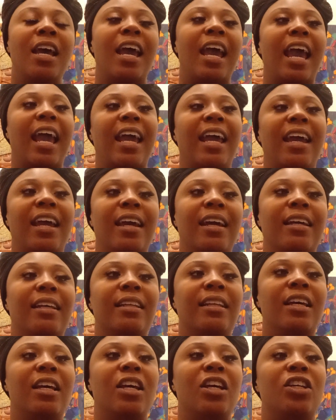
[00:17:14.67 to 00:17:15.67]
And
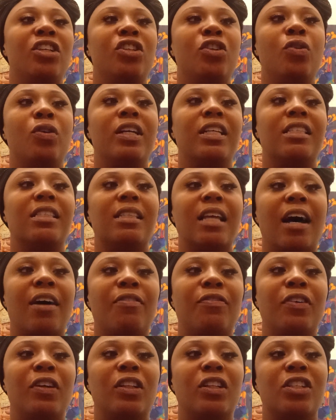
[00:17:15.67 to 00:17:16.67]
you can stop
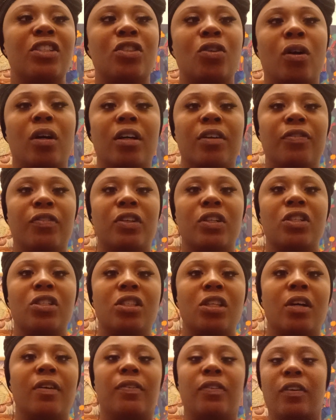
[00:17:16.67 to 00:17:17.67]
feeling sorry for
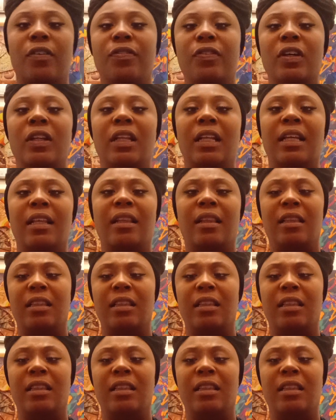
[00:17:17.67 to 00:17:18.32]
yourself or feeling